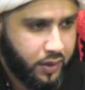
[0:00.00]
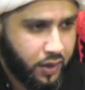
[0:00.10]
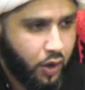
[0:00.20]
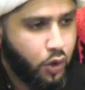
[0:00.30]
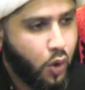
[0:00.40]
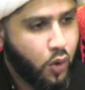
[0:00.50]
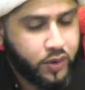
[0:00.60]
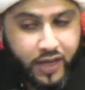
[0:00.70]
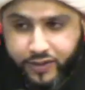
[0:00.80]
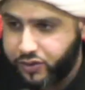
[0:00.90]

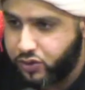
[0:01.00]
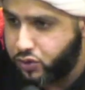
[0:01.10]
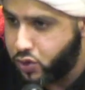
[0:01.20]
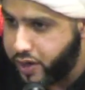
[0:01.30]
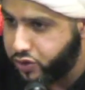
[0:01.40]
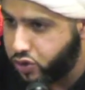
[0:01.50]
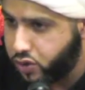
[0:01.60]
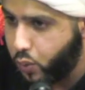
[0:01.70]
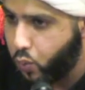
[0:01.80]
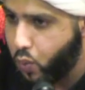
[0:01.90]
cloak that is drenched
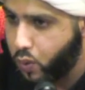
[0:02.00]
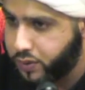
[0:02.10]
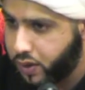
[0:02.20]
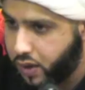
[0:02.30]
in water.